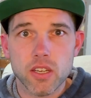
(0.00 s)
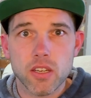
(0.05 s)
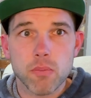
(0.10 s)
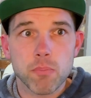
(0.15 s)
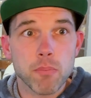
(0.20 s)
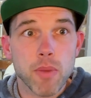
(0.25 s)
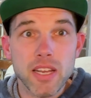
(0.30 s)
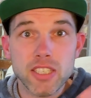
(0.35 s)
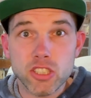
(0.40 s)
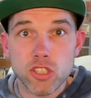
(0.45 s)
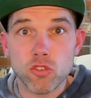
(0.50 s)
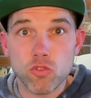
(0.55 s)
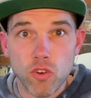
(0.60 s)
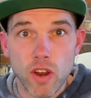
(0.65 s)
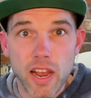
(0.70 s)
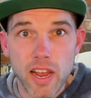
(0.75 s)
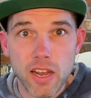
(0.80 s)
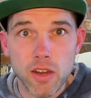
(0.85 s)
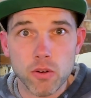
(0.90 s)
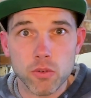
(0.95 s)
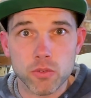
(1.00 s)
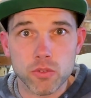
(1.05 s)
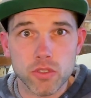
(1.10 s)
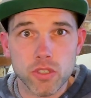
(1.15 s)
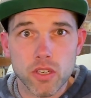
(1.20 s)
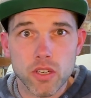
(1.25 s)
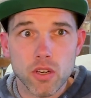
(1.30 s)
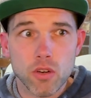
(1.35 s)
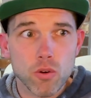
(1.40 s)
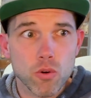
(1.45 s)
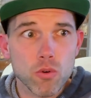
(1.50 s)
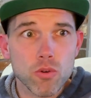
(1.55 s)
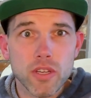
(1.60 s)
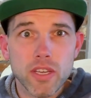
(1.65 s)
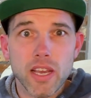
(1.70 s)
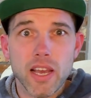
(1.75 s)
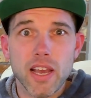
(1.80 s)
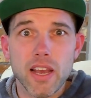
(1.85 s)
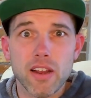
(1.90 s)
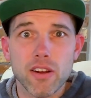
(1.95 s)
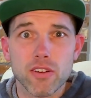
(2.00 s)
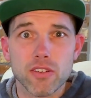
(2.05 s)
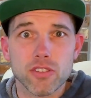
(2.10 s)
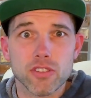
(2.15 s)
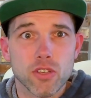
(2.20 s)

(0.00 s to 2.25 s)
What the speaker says: Mess around. Who cares?